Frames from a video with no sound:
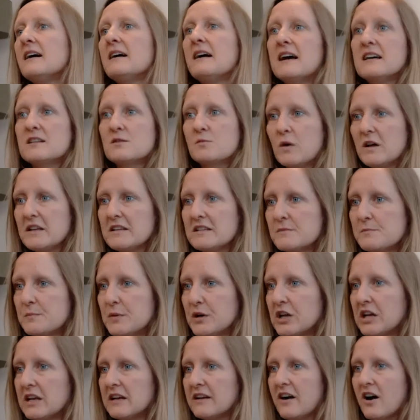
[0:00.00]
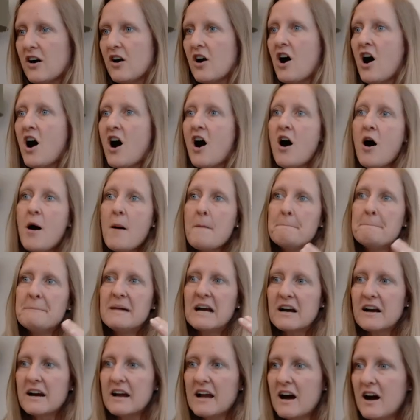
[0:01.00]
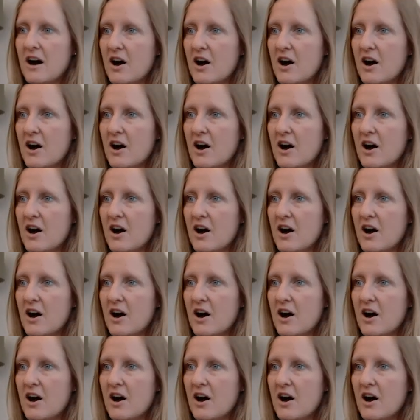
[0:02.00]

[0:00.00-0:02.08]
as well as Booking.com, Marriott